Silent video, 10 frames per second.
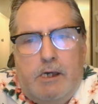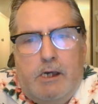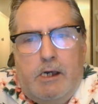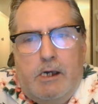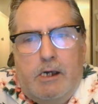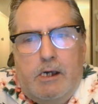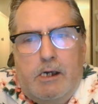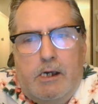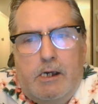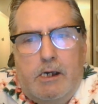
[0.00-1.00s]
uh,
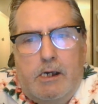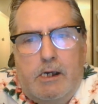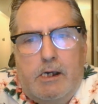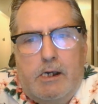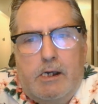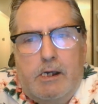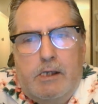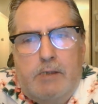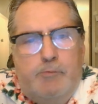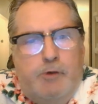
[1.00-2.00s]

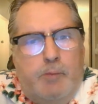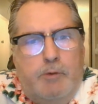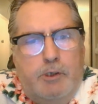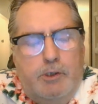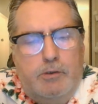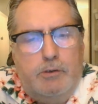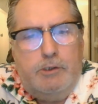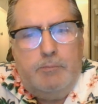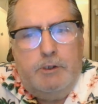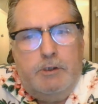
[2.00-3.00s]
you put a balloon in
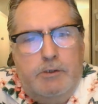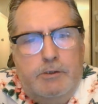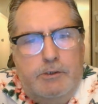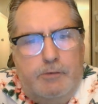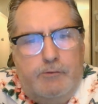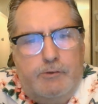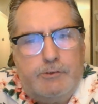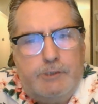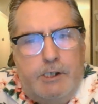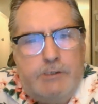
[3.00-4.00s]
the middle of the
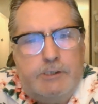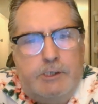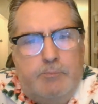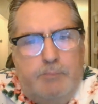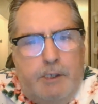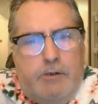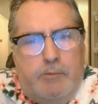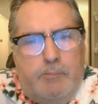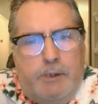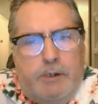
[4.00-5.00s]
universe and it's getting bigger
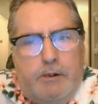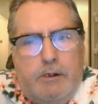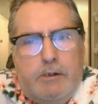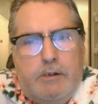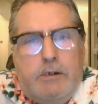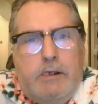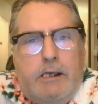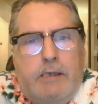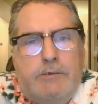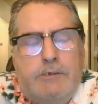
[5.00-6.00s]
and bigger,
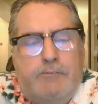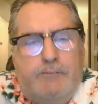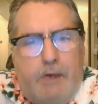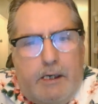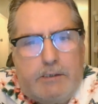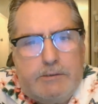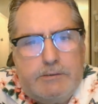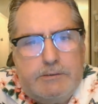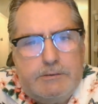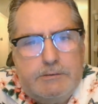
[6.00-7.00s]
and the
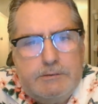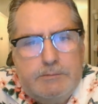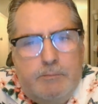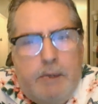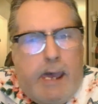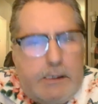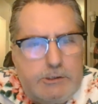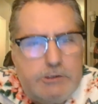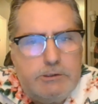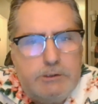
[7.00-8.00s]
effects
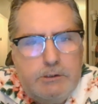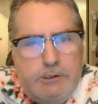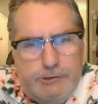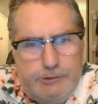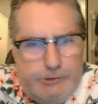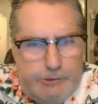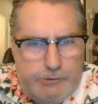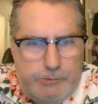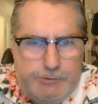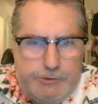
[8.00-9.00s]
match his
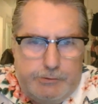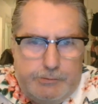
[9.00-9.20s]
description.